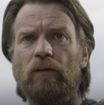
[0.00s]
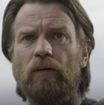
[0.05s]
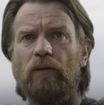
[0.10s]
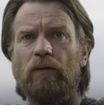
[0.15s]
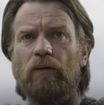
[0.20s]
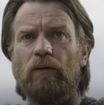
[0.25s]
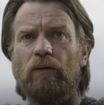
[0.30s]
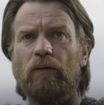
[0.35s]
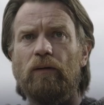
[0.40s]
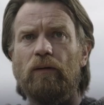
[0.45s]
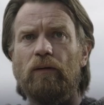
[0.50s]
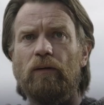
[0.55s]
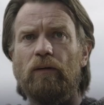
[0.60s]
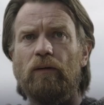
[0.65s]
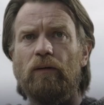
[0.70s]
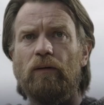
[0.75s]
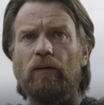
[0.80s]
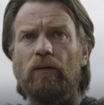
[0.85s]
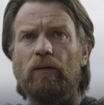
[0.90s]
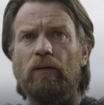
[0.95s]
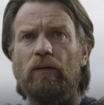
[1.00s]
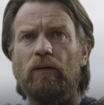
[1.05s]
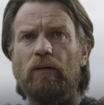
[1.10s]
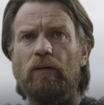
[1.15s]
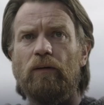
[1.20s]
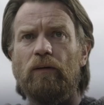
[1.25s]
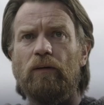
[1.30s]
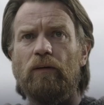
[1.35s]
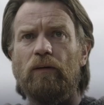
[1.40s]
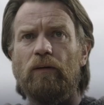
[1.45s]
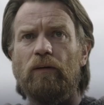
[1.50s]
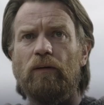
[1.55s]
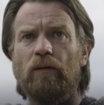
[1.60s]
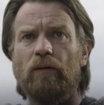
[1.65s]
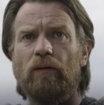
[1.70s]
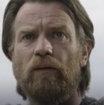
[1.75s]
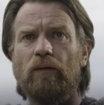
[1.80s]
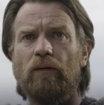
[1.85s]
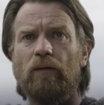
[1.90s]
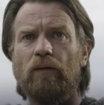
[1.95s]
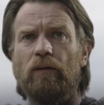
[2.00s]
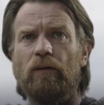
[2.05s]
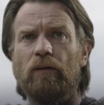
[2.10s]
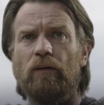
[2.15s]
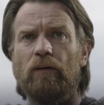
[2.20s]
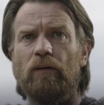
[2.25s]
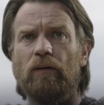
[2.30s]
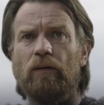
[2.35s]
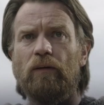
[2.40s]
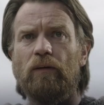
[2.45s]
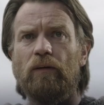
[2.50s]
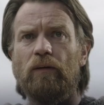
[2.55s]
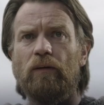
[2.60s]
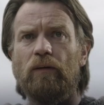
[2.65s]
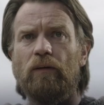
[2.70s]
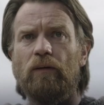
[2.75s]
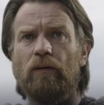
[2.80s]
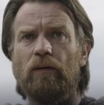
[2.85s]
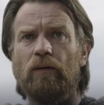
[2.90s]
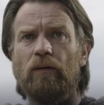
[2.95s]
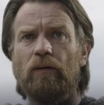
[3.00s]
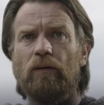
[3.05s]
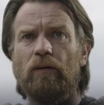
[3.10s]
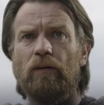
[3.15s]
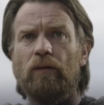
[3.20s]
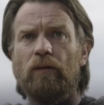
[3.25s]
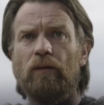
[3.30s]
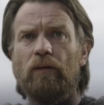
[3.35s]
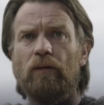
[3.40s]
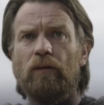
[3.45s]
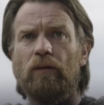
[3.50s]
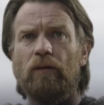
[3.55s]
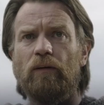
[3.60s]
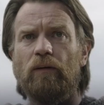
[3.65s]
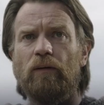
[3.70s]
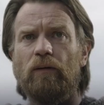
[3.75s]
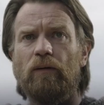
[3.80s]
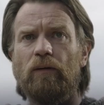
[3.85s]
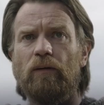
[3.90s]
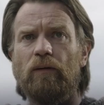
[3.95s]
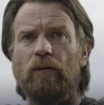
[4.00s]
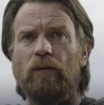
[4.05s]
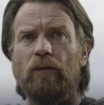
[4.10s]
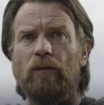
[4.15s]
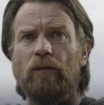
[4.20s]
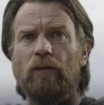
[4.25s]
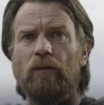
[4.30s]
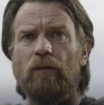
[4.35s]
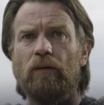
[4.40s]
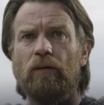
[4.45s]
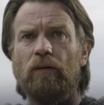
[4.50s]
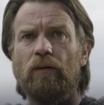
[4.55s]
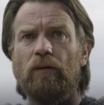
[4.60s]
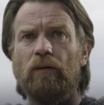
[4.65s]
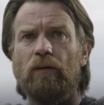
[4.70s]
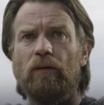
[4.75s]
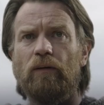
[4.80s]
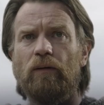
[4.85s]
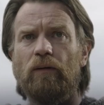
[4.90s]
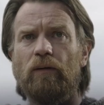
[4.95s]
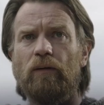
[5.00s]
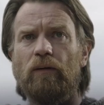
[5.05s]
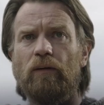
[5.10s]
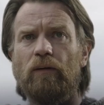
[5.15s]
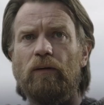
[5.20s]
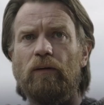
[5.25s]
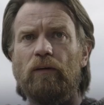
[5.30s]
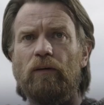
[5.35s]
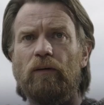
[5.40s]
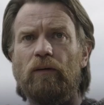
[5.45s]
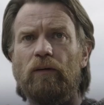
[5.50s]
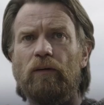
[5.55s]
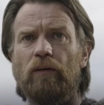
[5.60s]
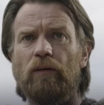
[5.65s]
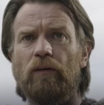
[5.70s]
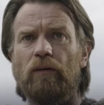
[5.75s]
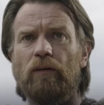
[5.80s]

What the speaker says: (silent)